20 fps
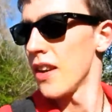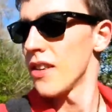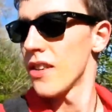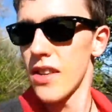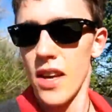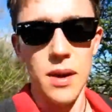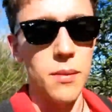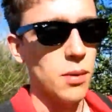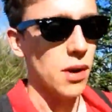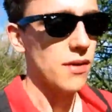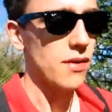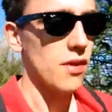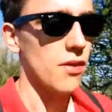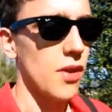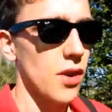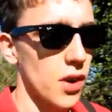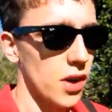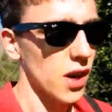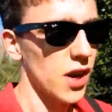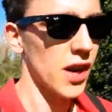saying whatever the
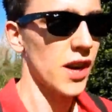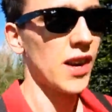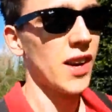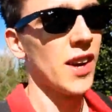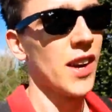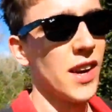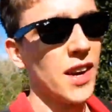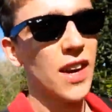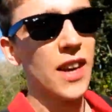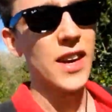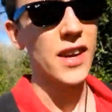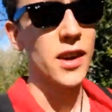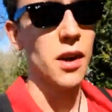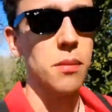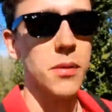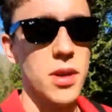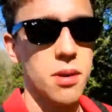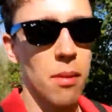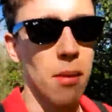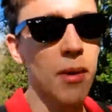fuck
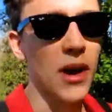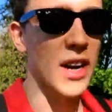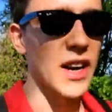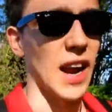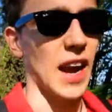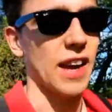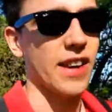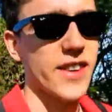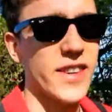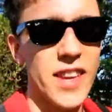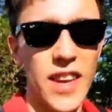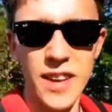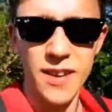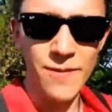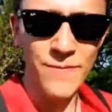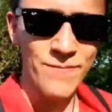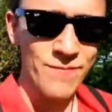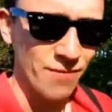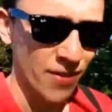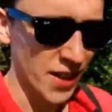comes to my mind next.
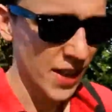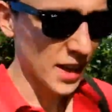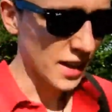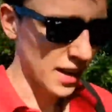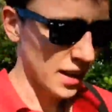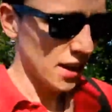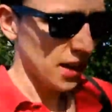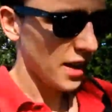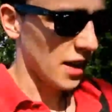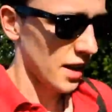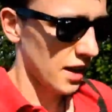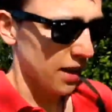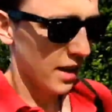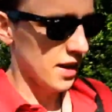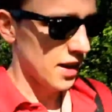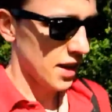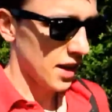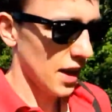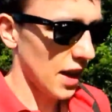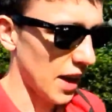
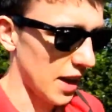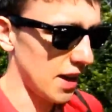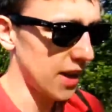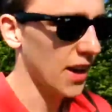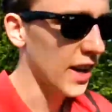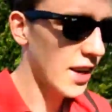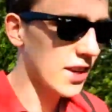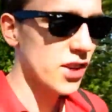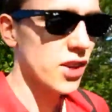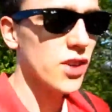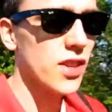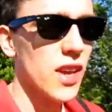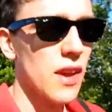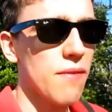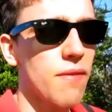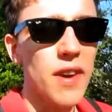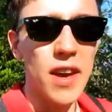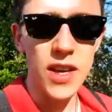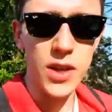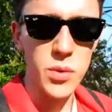And it's good to get
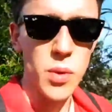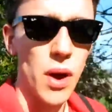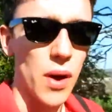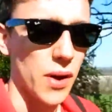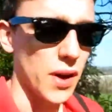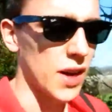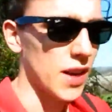fit as well.